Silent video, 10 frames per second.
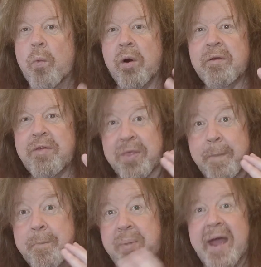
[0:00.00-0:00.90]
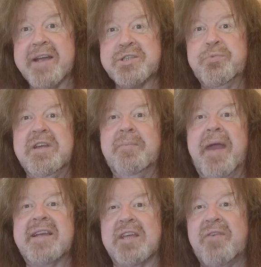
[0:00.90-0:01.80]
one of the best
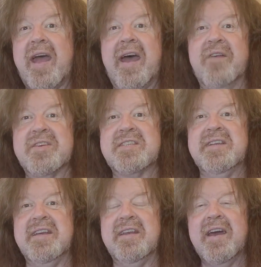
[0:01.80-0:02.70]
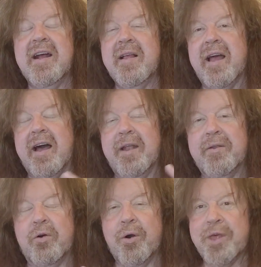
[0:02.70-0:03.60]
remakes I've ever seen.
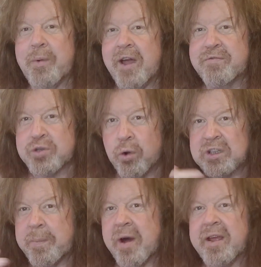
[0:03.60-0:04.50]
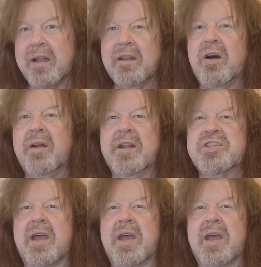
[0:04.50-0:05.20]
And although I've talked about it a lot on the